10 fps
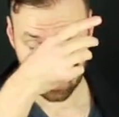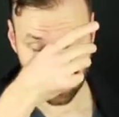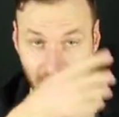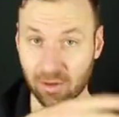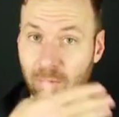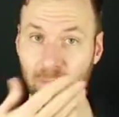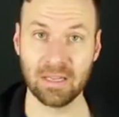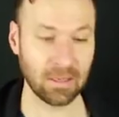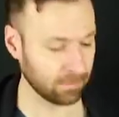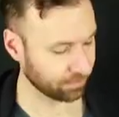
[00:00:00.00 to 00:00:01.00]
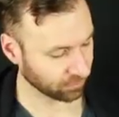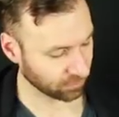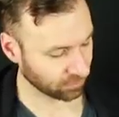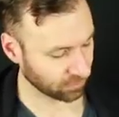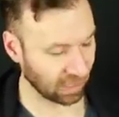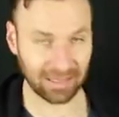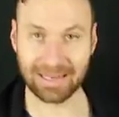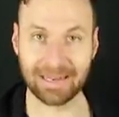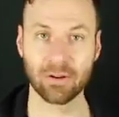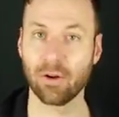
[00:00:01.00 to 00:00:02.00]
or it could be the
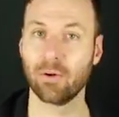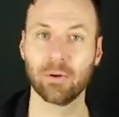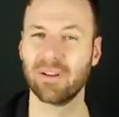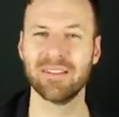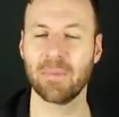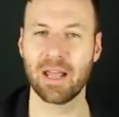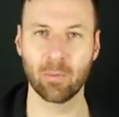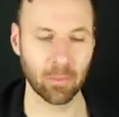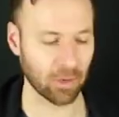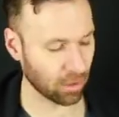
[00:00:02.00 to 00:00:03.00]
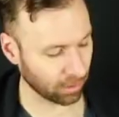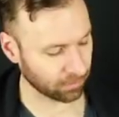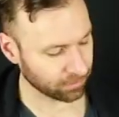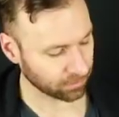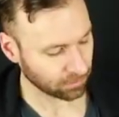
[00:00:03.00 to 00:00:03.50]
leading tone, or it doesn't matter what we call it.